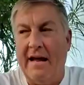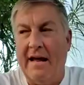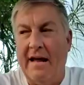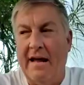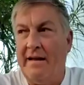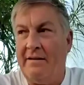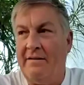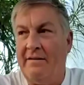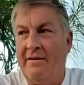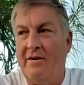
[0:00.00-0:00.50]

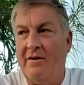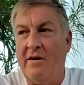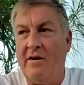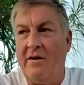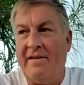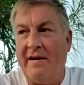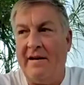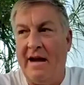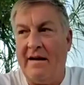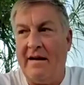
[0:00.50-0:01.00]
the only thing
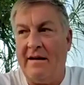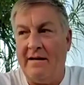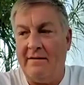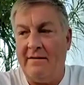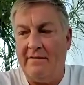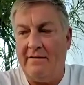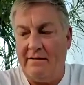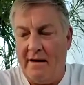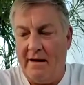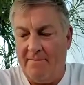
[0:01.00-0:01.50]
I could
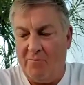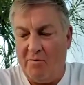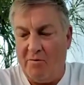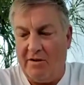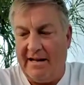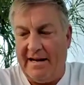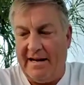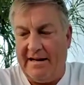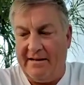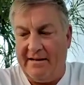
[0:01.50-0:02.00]

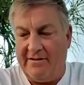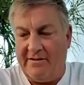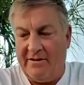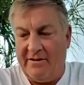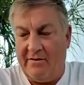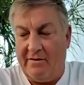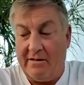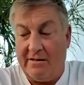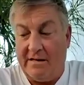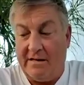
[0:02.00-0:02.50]
relate it
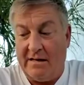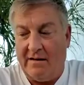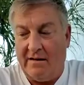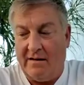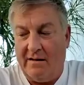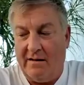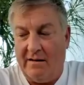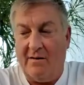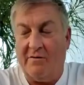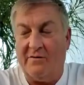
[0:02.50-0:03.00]
to, because
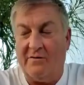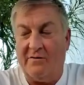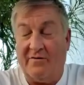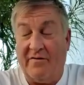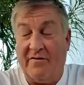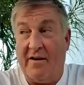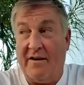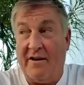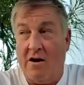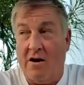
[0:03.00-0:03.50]
it's
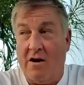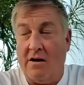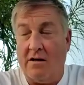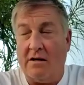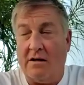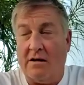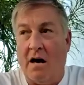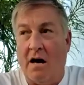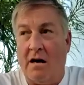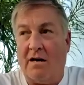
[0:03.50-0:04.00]
very hard to
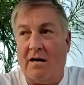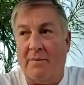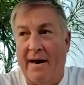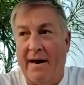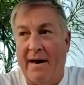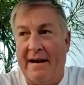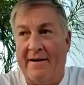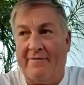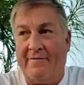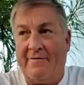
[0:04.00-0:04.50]
talk
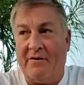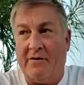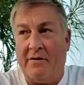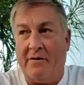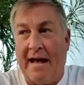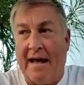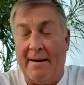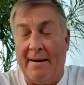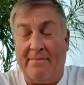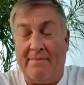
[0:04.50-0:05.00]
about after
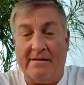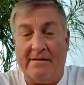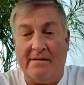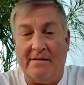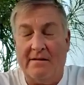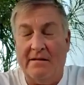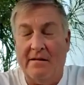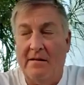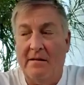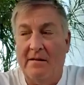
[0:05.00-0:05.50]
it happens.